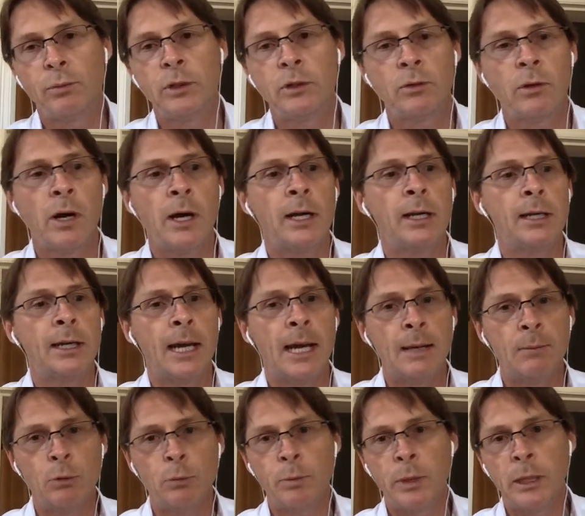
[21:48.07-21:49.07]
We try and
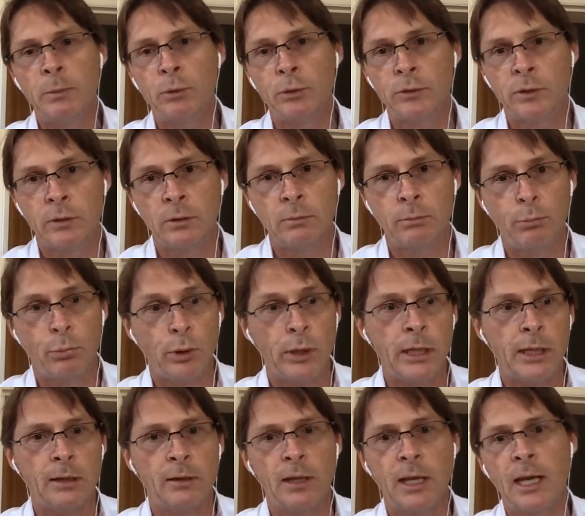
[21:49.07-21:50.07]
enable people to
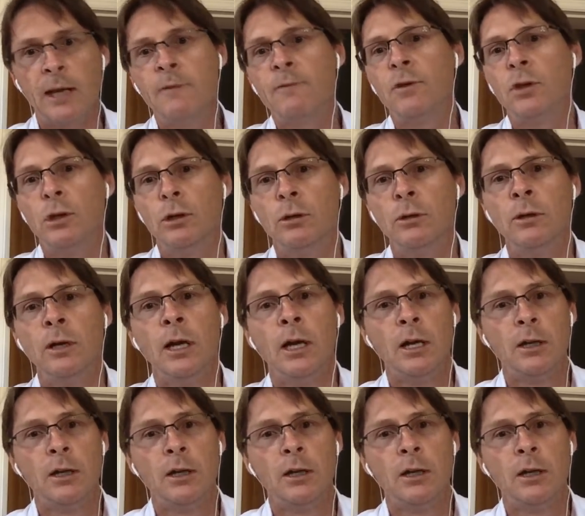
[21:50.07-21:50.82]
bring their view